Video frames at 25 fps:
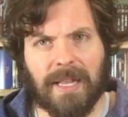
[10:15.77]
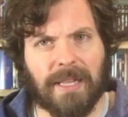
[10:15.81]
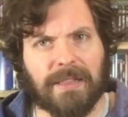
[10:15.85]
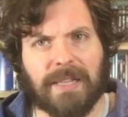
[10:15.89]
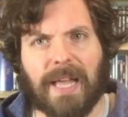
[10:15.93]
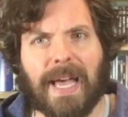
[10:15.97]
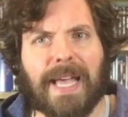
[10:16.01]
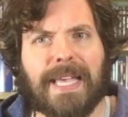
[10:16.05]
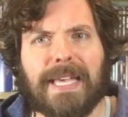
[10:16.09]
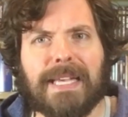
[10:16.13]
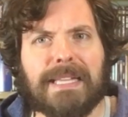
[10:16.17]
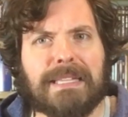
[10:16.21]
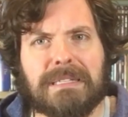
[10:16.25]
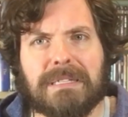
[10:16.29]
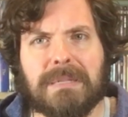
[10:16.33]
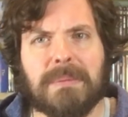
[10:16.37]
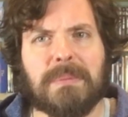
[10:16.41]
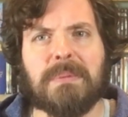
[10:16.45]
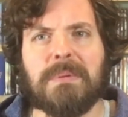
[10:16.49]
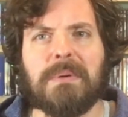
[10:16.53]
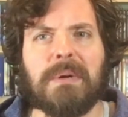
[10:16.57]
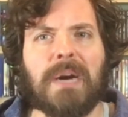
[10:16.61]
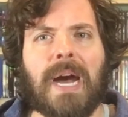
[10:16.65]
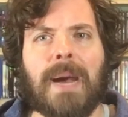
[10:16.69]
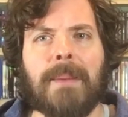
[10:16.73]
Like it and
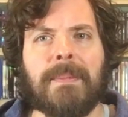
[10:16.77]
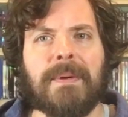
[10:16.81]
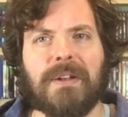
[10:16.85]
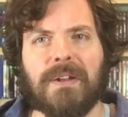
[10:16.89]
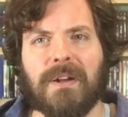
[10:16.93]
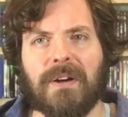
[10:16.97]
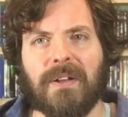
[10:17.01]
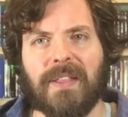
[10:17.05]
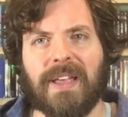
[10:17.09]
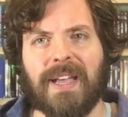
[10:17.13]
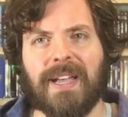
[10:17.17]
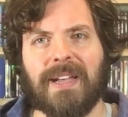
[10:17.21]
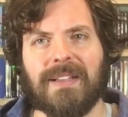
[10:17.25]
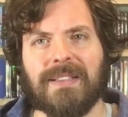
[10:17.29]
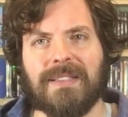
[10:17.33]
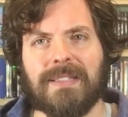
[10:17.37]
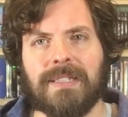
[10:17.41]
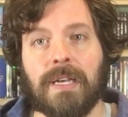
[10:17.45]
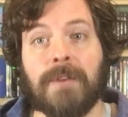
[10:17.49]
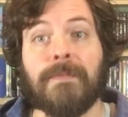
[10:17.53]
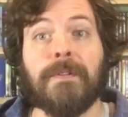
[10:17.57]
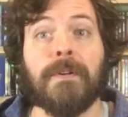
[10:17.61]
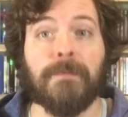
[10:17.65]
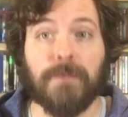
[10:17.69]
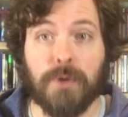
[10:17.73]
subscribe it and all that good
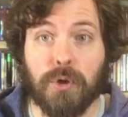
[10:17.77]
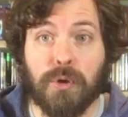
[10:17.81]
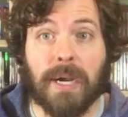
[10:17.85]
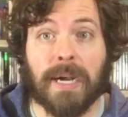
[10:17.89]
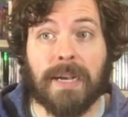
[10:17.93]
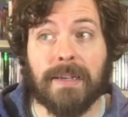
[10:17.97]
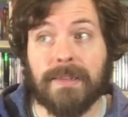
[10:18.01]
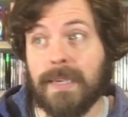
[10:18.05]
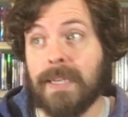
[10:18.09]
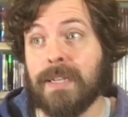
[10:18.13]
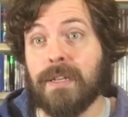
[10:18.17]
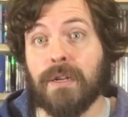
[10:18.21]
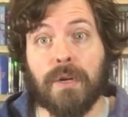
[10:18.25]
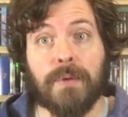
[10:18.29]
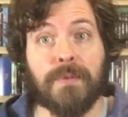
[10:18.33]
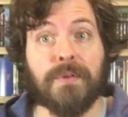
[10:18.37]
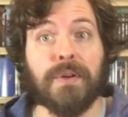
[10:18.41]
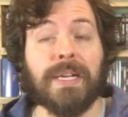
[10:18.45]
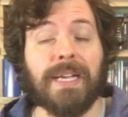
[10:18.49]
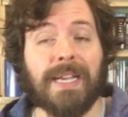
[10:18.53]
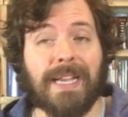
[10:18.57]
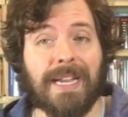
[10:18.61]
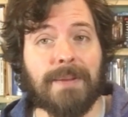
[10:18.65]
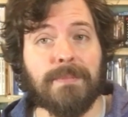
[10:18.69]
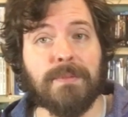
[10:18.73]
stuff. And if you guys headed over
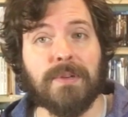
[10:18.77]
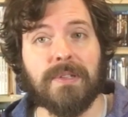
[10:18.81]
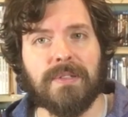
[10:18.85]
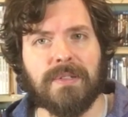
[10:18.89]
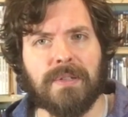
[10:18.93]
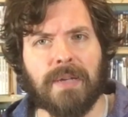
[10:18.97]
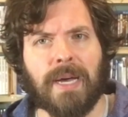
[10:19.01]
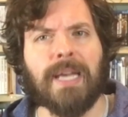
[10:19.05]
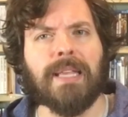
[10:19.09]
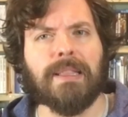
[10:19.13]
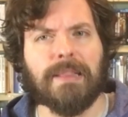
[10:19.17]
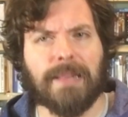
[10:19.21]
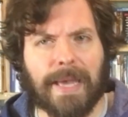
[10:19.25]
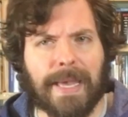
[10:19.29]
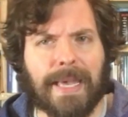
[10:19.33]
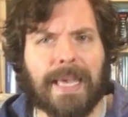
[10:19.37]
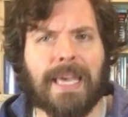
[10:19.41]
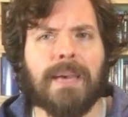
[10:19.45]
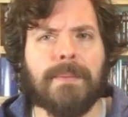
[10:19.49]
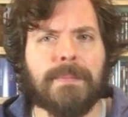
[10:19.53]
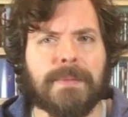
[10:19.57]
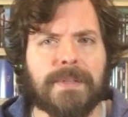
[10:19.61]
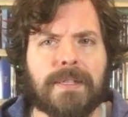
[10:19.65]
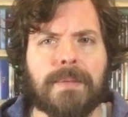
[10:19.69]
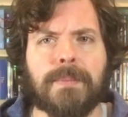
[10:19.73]
to Cameron's site, like
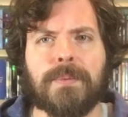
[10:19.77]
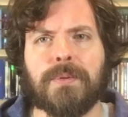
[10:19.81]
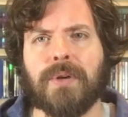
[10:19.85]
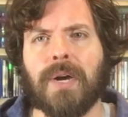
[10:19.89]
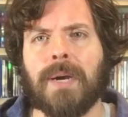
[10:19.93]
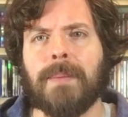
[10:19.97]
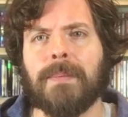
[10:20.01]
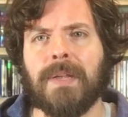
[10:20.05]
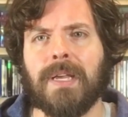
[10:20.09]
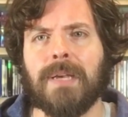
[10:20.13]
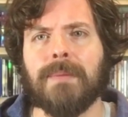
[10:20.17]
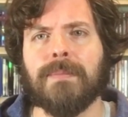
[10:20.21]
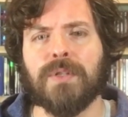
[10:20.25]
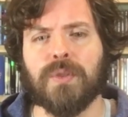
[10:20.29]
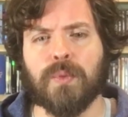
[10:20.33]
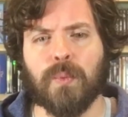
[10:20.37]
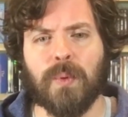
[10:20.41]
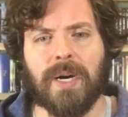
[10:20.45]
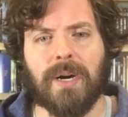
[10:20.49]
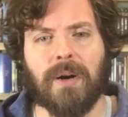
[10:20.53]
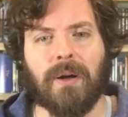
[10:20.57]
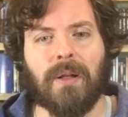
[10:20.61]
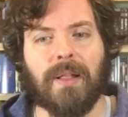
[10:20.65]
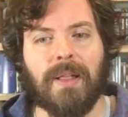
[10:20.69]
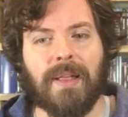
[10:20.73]
him and subscribe to him as
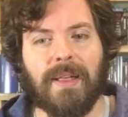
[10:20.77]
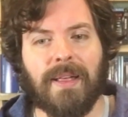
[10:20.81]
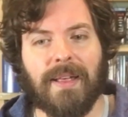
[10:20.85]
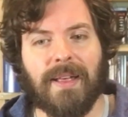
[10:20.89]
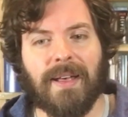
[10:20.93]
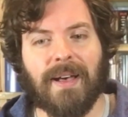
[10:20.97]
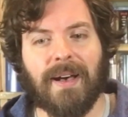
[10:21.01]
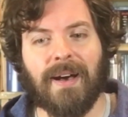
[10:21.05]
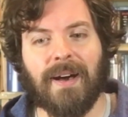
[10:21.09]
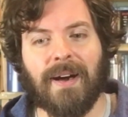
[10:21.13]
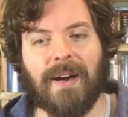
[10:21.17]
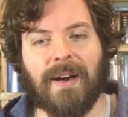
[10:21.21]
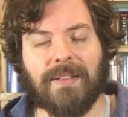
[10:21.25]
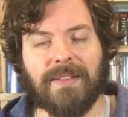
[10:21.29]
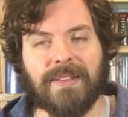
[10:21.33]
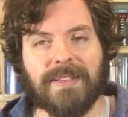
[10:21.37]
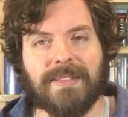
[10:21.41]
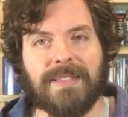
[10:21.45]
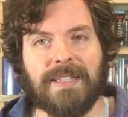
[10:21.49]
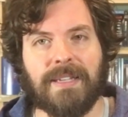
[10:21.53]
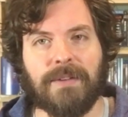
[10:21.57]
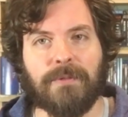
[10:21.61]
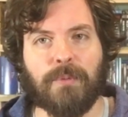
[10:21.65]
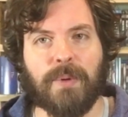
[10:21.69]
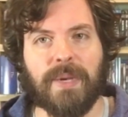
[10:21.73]
well. Uh,
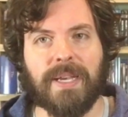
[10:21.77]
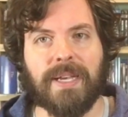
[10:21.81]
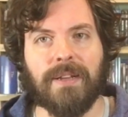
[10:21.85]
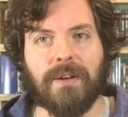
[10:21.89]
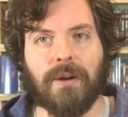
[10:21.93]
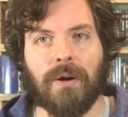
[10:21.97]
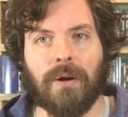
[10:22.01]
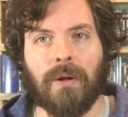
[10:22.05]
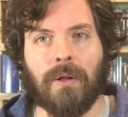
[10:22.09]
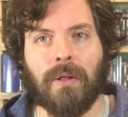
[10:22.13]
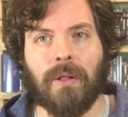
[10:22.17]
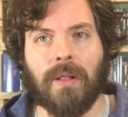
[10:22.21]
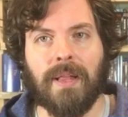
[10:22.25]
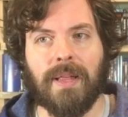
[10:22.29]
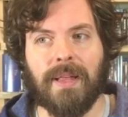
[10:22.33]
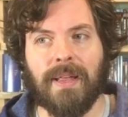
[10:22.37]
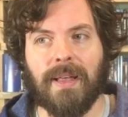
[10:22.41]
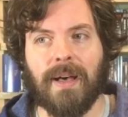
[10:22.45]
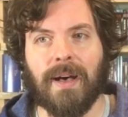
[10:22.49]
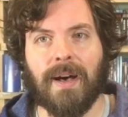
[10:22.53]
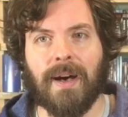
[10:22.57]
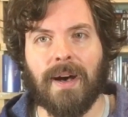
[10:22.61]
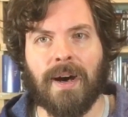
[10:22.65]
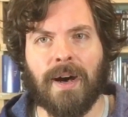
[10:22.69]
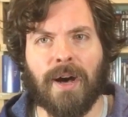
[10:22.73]
let's see if we can all
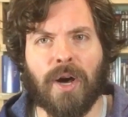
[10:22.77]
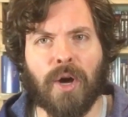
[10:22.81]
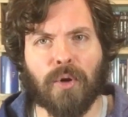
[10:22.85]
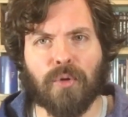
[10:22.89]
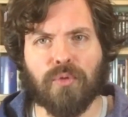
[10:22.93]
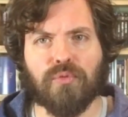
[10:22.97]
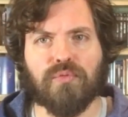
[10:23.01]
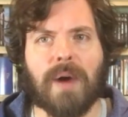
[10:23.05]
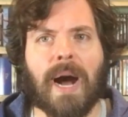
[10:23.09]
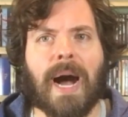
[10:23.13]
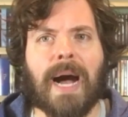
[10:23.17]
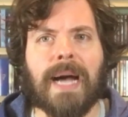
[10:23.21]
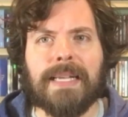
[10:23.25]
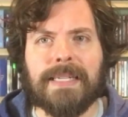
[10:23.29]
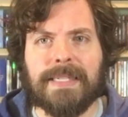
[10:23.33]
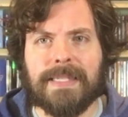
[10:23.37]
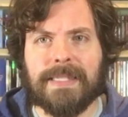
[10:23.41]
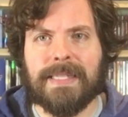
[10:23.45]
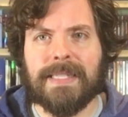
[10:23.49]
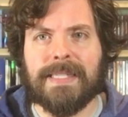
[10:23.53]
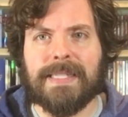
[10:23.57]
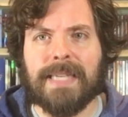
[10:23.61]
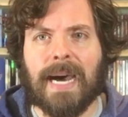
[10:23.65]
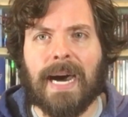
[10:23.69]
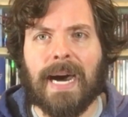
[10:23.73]
uh, rise
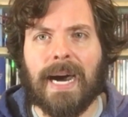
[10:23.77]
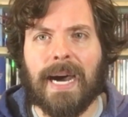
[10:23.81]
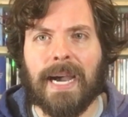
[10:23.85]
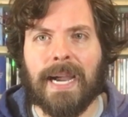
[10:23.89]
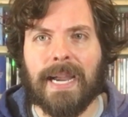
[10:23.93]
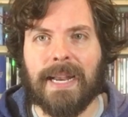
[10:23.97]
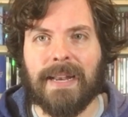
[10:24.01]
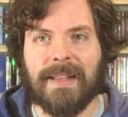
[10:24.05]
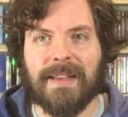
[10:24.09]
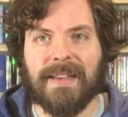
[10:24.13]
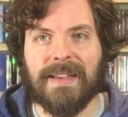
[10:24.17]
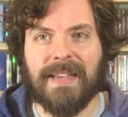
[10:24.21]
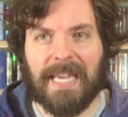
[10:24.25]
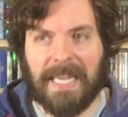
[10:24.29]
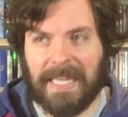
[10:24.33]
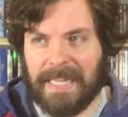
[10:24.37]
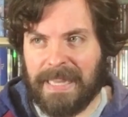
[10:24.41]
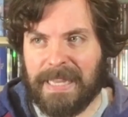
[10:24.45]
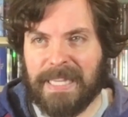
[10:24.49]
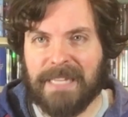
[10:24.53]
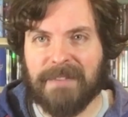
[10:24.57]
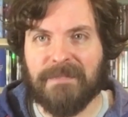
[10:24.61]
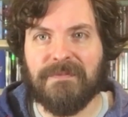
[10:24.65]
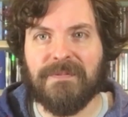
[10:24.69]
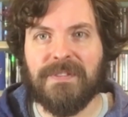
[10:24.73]
the tide
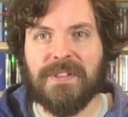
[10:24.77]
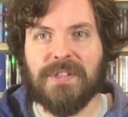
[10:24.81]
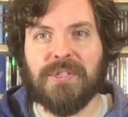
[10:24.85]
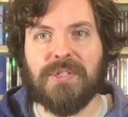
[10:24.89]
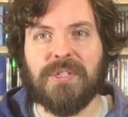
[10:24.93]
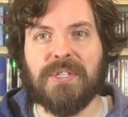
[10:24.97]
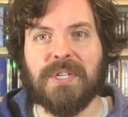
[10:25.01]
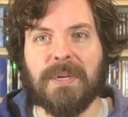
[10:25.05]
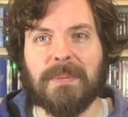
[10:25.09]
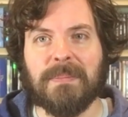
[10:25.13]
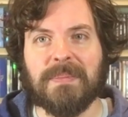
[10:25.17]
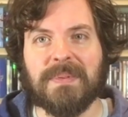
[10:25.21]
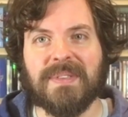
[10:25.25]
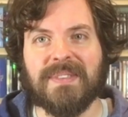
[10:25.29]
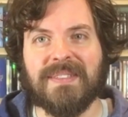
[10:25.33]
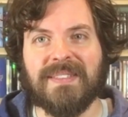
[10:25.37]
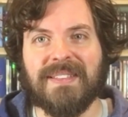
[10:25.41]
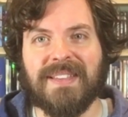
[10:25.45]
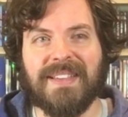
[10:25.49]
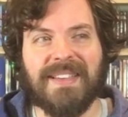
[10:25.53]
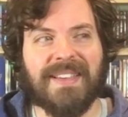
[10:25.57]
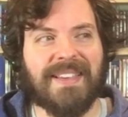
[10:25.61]
and lift the ships.